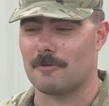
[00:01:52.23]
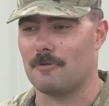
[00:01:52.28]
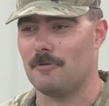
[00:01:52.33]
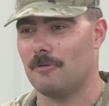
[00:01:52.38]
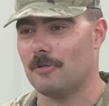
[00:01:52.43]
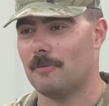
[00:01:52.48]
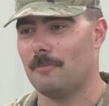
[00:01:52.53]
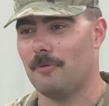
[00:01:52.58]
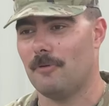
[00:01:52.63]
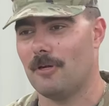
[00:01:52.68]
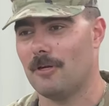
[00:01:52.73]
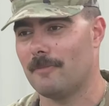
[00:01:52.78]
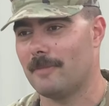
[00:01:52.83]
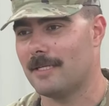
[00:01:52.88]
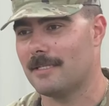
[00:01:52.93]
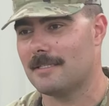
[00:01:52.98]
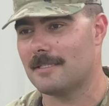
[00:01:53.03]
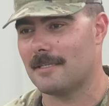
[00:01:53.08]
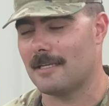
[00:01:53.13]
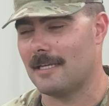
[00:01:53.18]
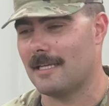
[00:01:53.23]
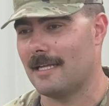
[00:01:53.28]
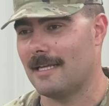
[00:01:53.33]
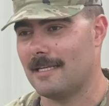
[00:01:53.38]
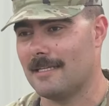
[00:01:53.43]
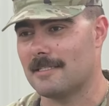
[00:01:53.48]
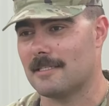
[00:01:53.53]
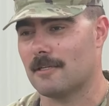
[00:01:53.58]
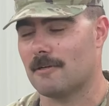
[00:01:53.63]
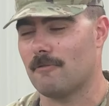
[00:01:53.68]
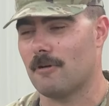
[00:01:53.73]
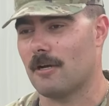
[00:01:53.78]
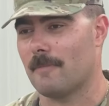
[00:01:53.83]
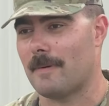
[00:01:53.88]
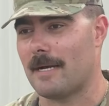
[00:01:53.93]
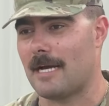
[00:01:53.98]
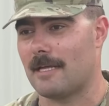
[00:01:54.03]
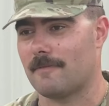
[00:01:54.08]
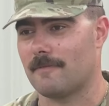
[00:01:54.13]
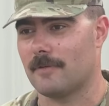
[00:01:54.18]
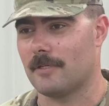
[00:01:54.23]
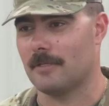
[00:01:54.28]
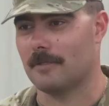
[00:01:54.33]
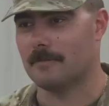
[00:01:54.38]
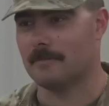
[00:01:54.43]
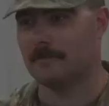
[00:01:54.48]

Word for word: go on some cool deployments. It is the pure path